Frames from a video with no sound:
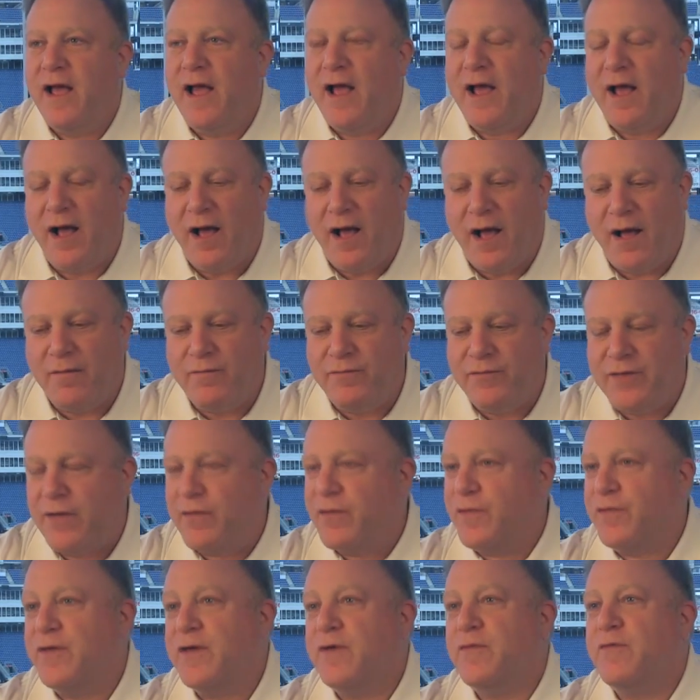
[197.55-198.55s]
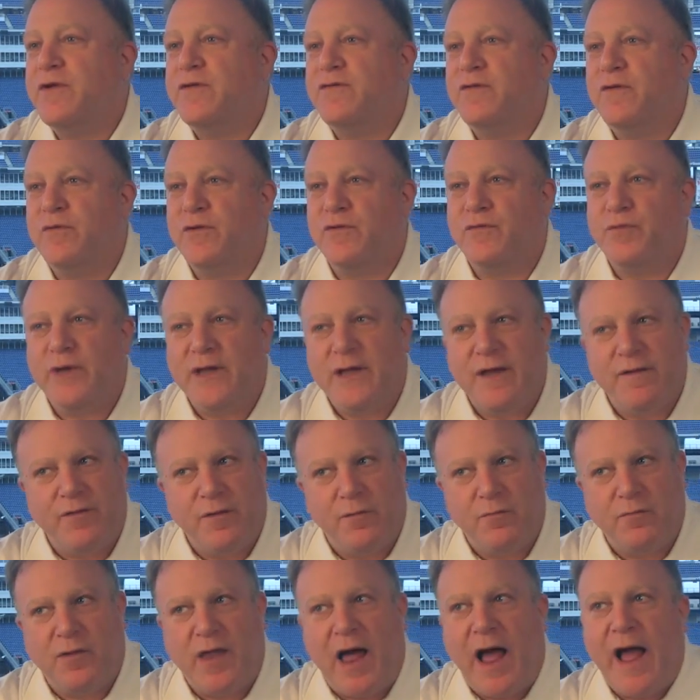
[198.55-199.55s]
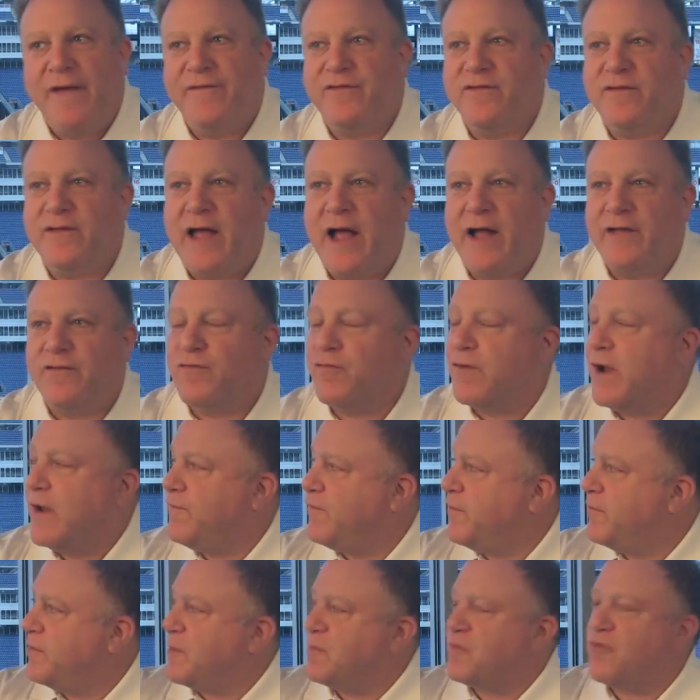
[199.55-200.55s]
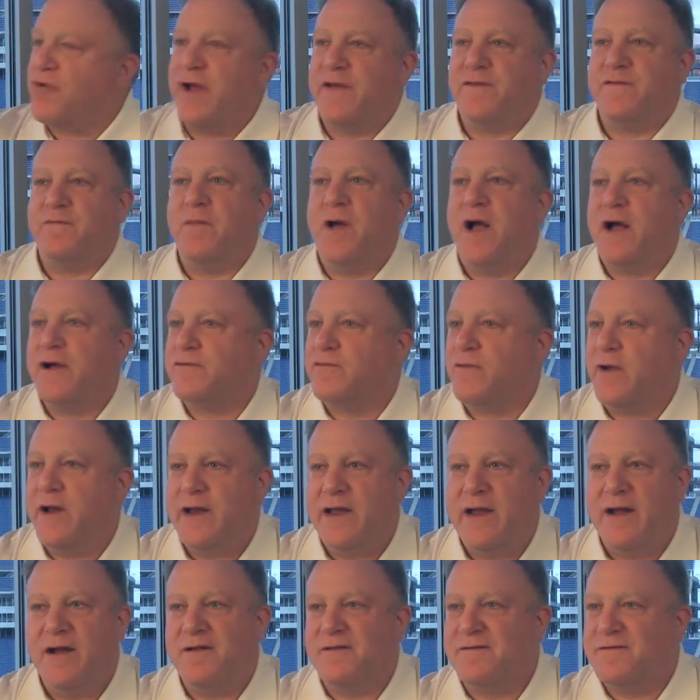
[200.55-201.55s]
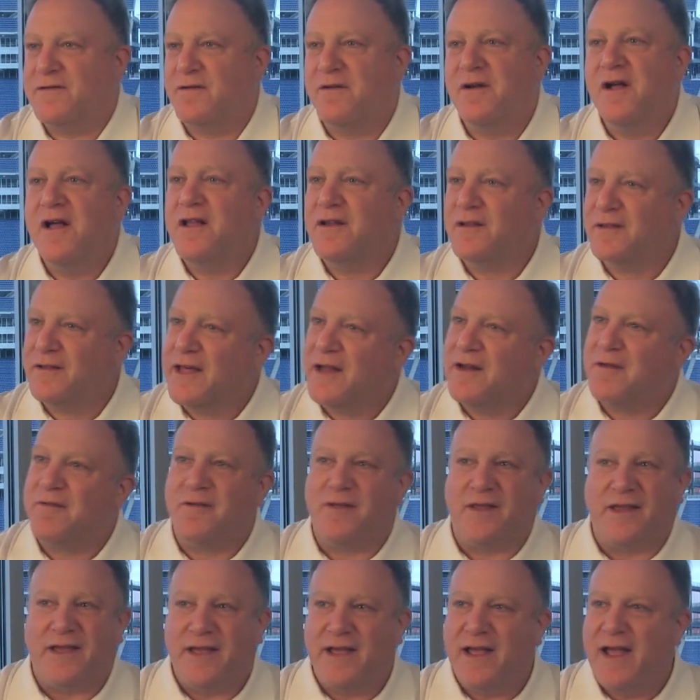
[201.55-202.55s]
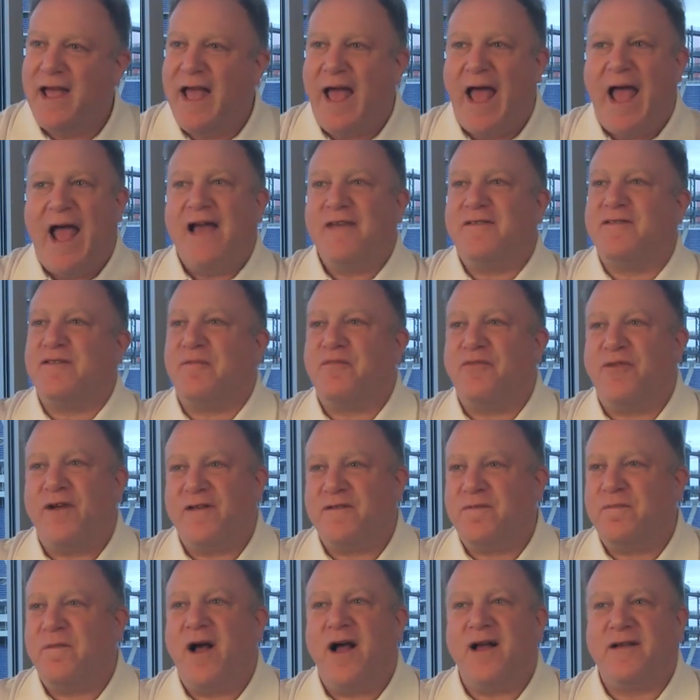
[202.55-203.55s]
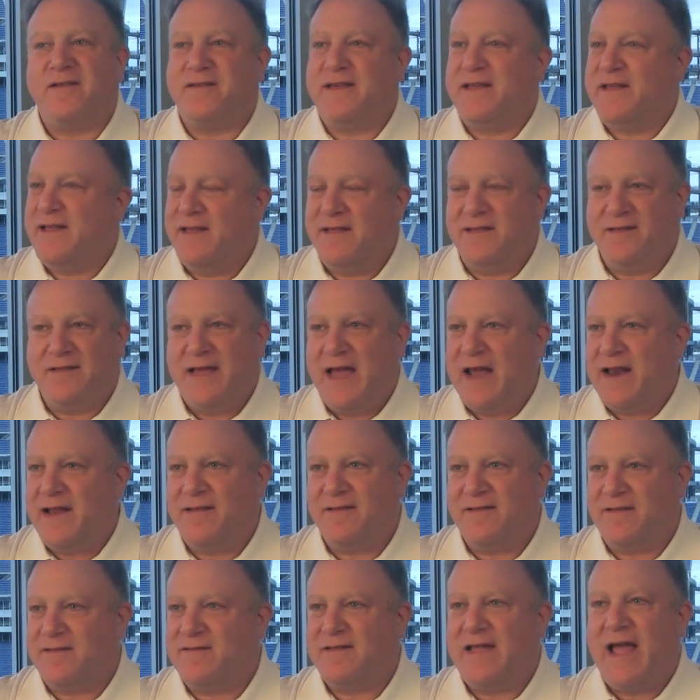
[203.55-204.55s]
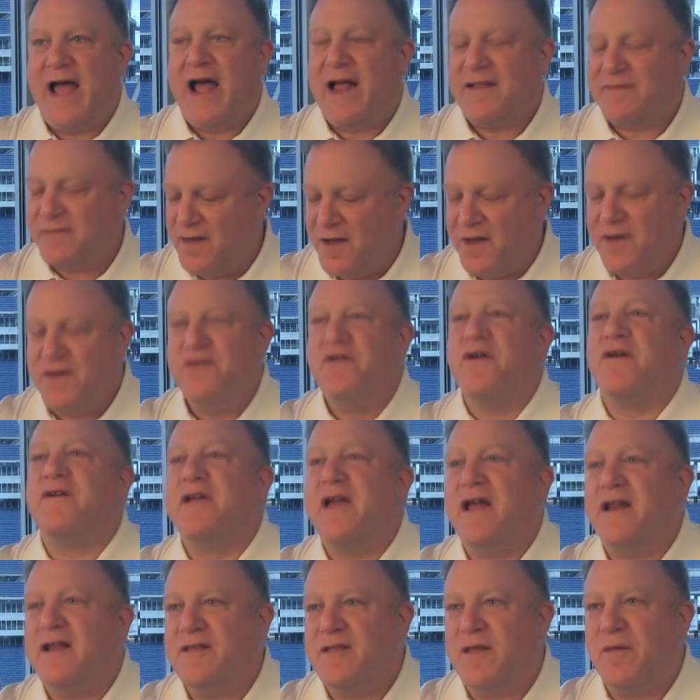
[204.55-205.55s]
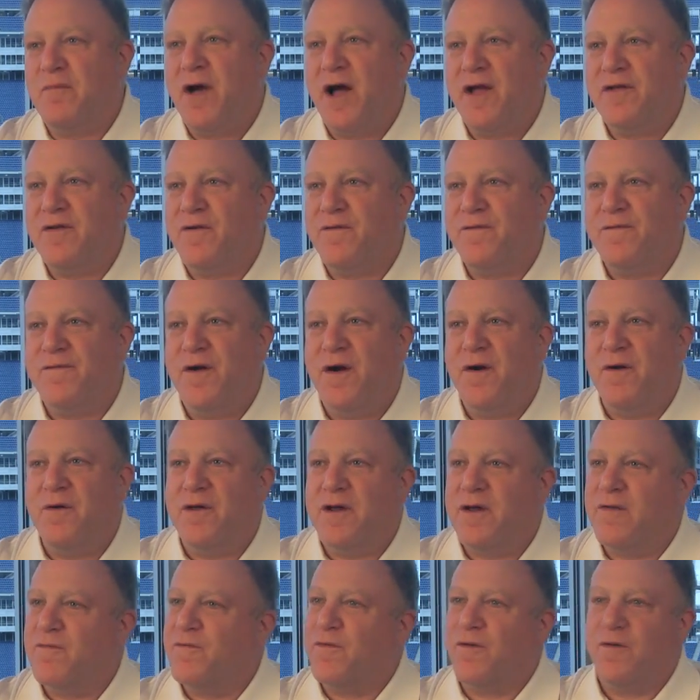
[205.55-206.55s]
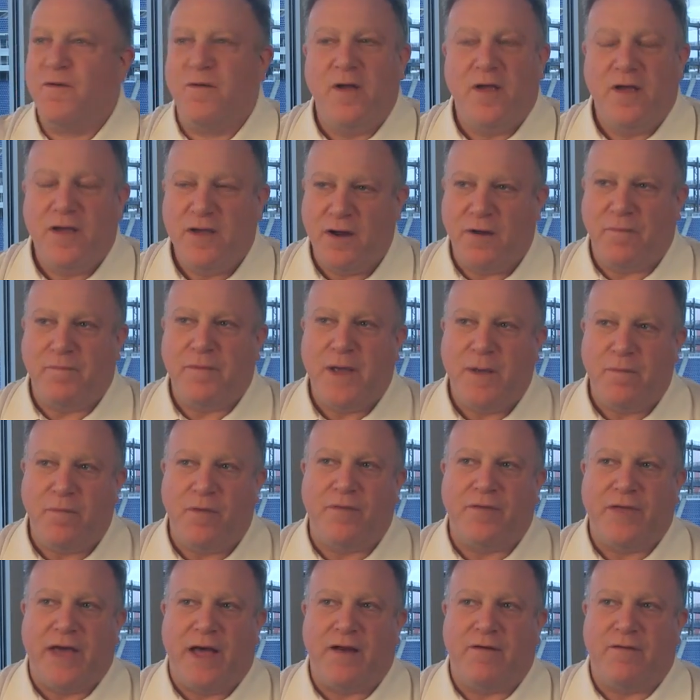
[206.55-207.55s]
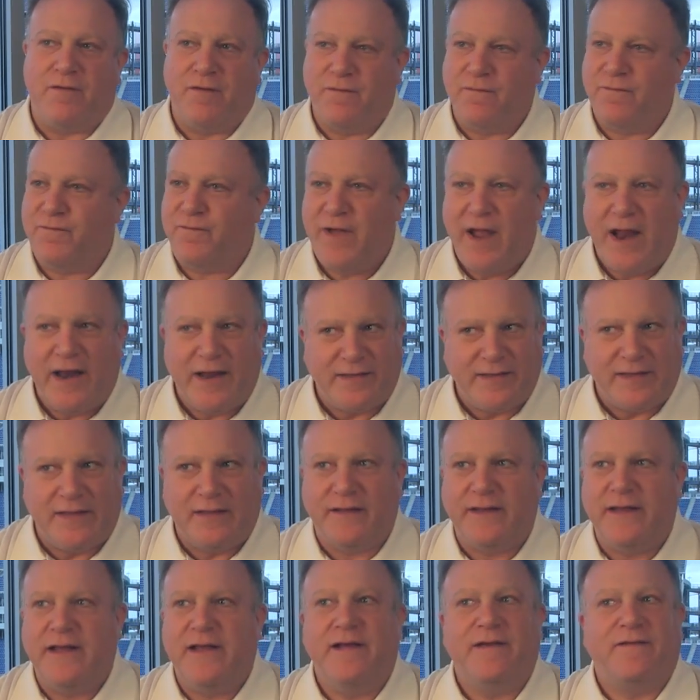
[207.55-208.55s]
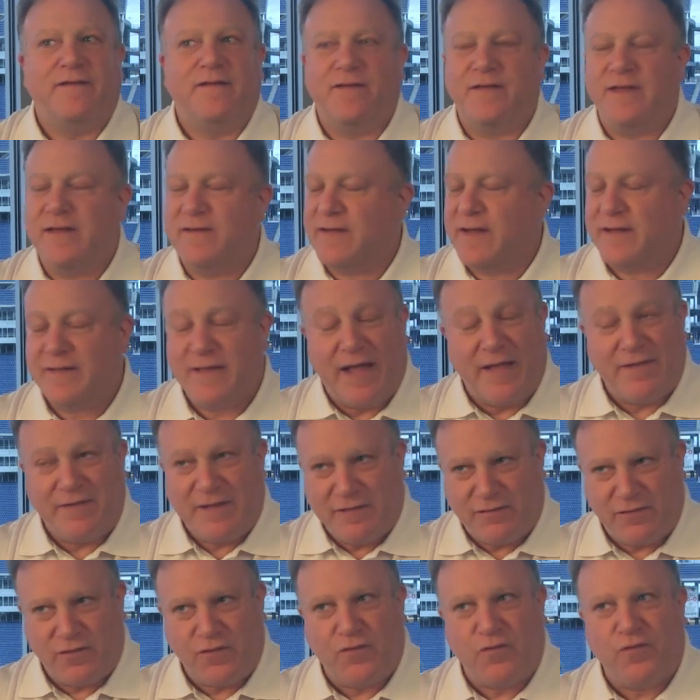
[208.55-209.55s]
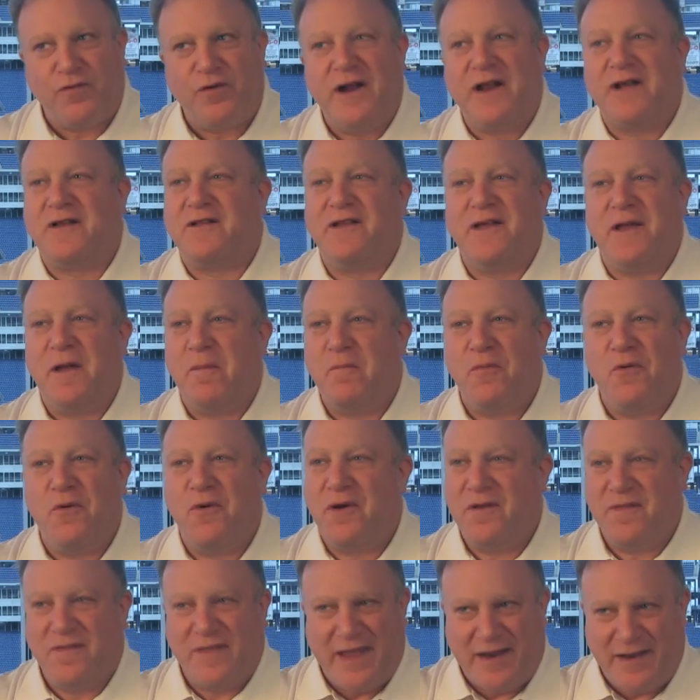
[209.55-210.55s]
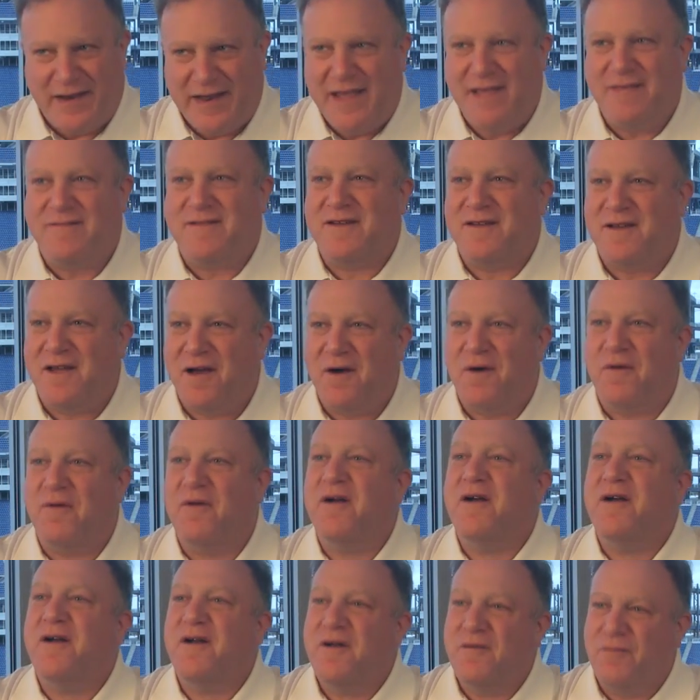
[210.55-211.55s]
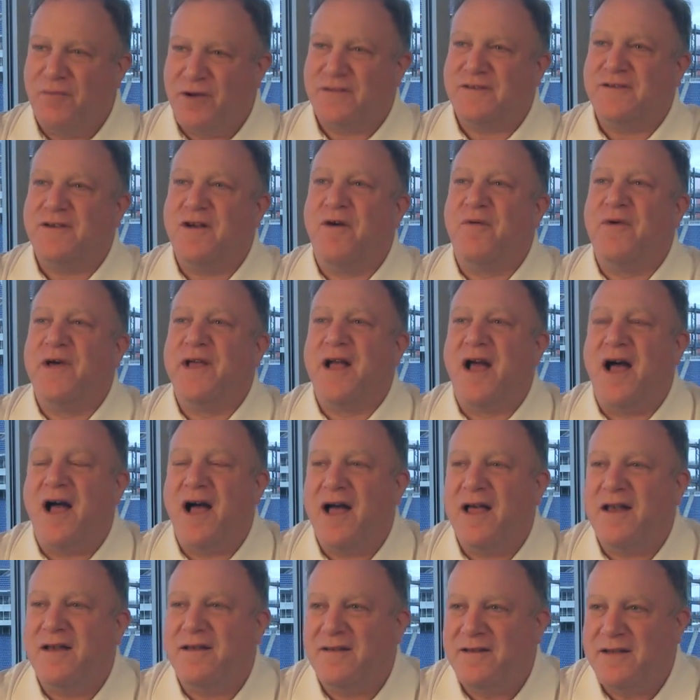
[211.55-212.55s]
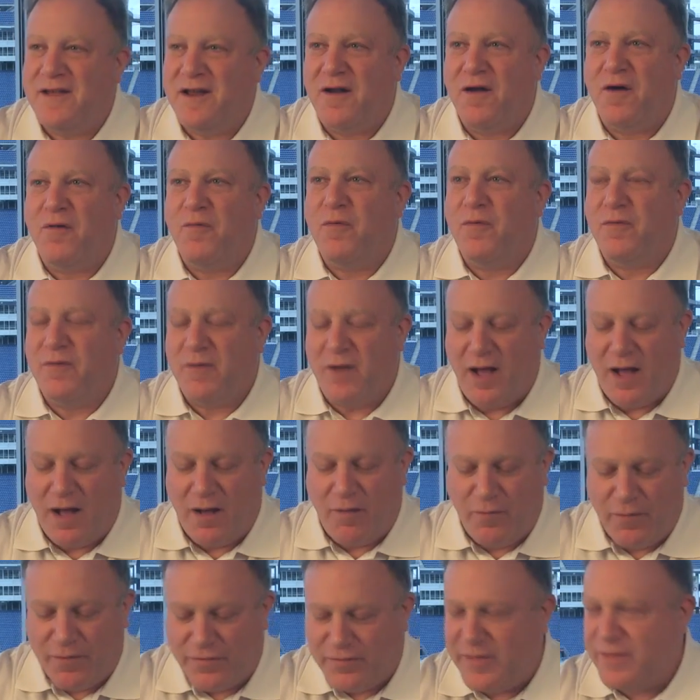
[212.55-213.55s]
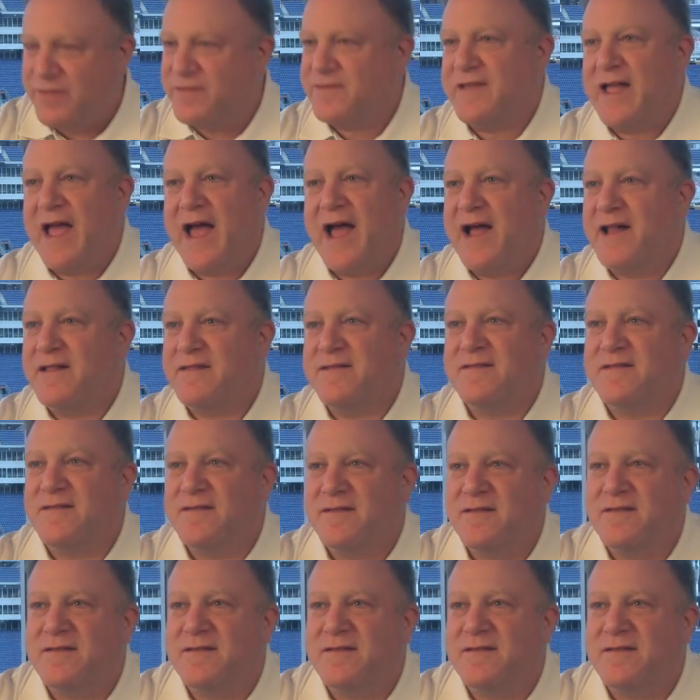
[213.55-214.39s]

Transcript: The other thing we do is we give them live stats right from the press box right here. So literally, as the press box is getting the stats, you're getting them on your phone. And for people that are in fantasy leagues and things like that, that's critically important. They need to know what's going on with the stats.